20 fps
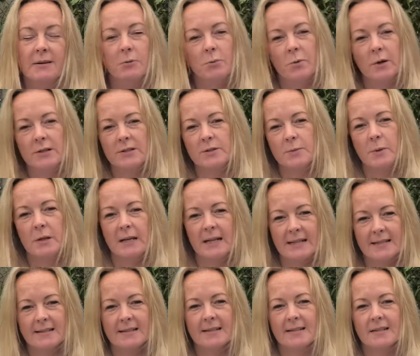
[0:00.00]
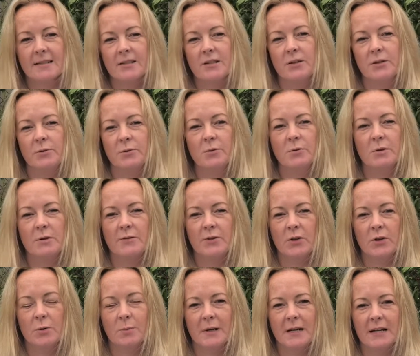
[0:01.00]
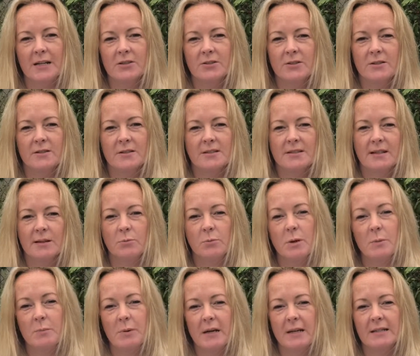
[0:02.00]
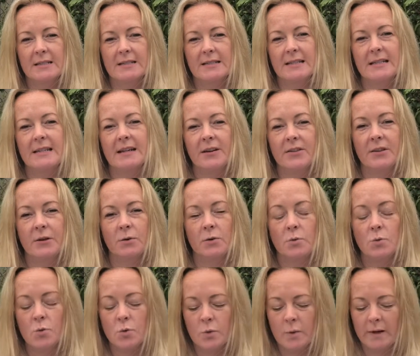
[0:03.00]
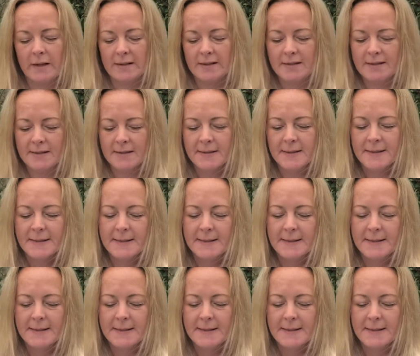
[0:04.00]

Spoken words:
once we listened to all of the nominations and we picked the other award winners.